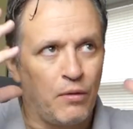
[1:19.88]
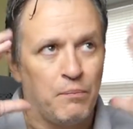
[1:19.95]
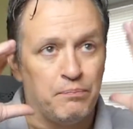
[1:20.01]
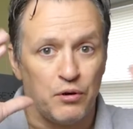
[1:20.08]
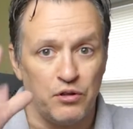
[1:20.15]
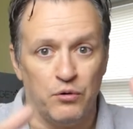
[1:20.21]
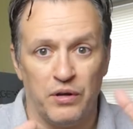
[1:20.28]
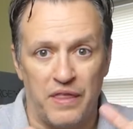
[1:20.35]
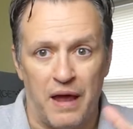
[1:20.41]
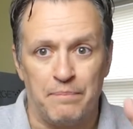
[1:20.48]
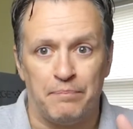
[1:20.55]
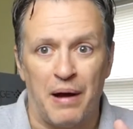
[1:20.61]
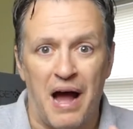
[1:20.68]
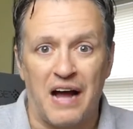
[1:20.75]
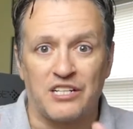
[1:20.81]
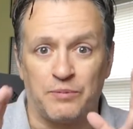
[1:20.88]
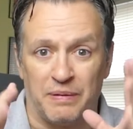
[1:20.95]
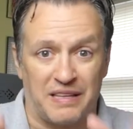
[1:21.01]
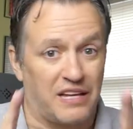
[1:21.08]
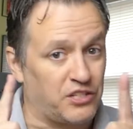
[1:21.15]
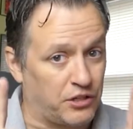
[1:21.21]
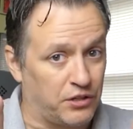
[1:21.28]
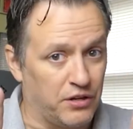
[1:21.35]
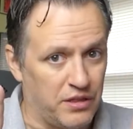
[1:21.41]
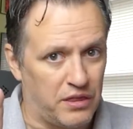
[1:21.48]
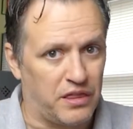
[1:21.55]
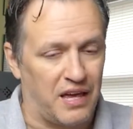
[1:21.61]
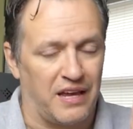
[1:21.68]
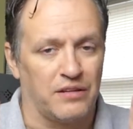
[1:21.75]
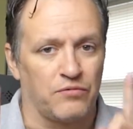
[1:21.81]
put you in that box, but that's a good
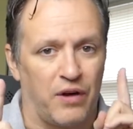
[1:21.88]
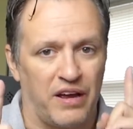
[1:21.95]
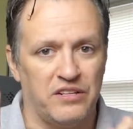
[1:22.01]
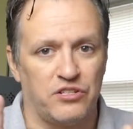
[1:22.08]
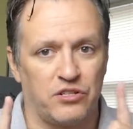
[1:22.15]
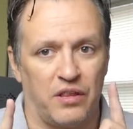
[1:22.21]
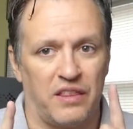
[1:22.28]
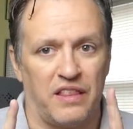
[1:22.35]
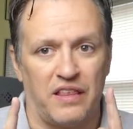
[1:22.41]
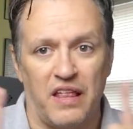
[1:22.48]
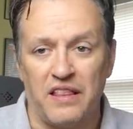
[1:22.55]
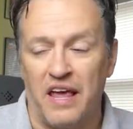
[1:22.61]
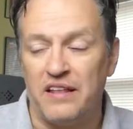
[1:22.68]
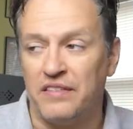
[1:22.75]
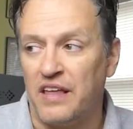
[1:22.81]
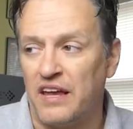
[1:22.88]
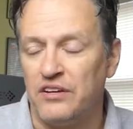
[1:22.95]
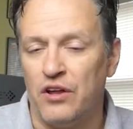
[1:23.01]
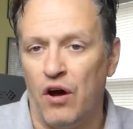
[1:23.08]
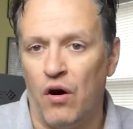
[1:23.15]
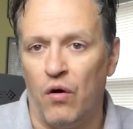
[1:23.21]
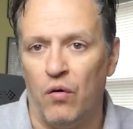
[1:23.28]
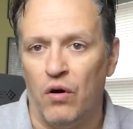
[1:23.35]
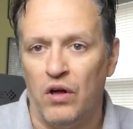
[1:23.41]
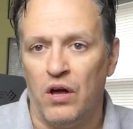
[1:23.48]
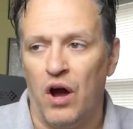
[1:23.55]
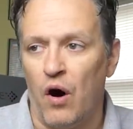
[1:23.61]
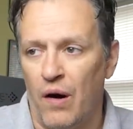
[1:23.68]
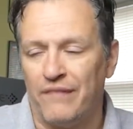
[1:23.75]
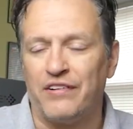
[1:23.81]
thing, right? So then they know,
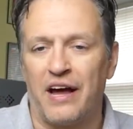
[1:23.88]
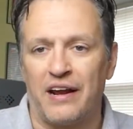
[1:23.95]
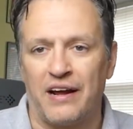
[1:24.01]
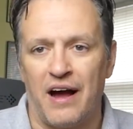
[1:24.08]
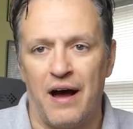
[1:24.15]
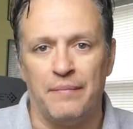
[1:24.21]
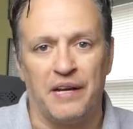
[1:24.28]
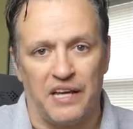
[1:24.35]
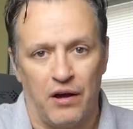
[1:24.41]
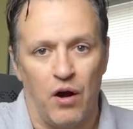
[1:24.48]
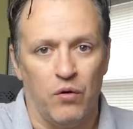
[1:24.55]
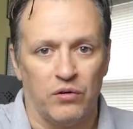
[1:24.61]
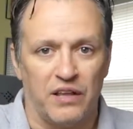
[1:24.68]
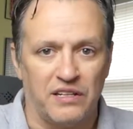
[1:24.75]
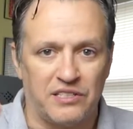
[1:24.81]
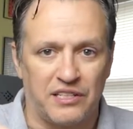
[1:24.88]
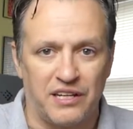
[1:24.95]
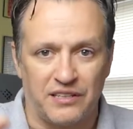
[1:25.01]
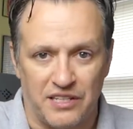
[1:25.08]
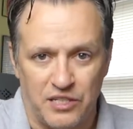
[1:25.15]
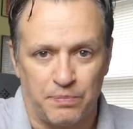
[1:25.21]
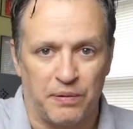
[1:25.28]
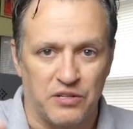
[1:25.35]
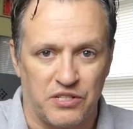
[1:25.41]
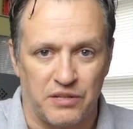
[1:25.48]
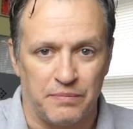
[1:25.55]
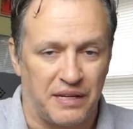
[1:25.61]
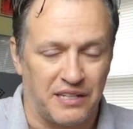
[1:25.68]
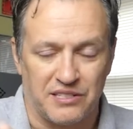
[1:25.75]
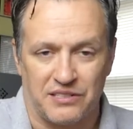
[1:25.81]
oh, I've got a comedy. Oh, let's get this
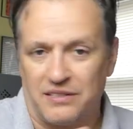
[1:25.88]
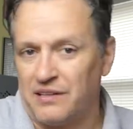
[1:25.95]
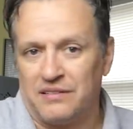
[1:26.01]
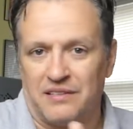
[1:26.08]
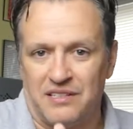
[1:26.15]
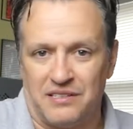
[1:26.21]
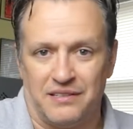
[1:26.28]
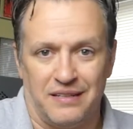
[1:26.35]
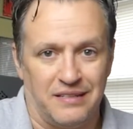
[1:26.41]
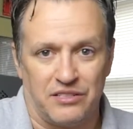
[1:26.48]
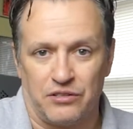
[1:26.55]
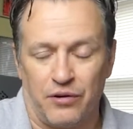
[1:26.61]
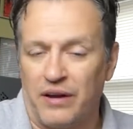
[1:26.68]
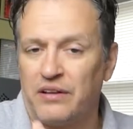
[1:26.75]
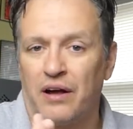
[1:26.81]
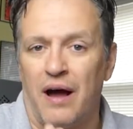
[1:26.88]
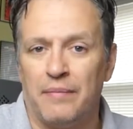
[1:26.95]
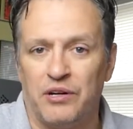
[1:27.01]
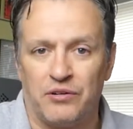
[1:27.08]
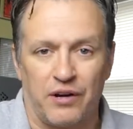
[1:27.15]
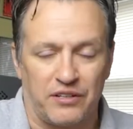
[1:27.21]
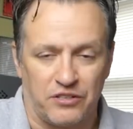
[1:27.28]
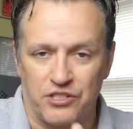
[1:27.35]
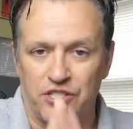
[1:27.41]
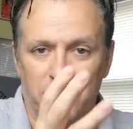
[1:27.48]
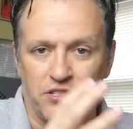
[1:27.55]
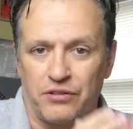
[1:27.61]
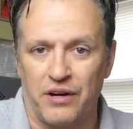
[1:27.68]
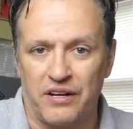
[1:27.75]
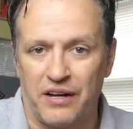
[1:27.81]
person because he's a great comedy director.
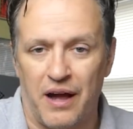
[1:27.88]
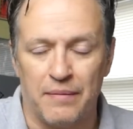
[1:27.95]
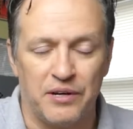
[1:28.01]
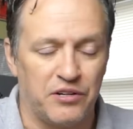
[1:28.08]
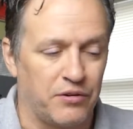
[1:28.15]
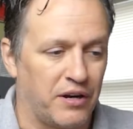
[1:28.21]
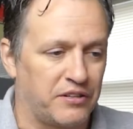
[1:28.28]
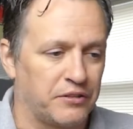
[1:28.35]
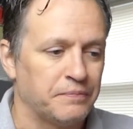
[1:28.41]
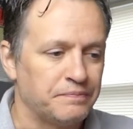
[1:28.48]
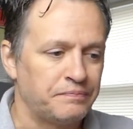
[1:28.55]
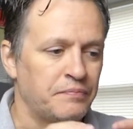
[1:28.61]
She's a great comedy director.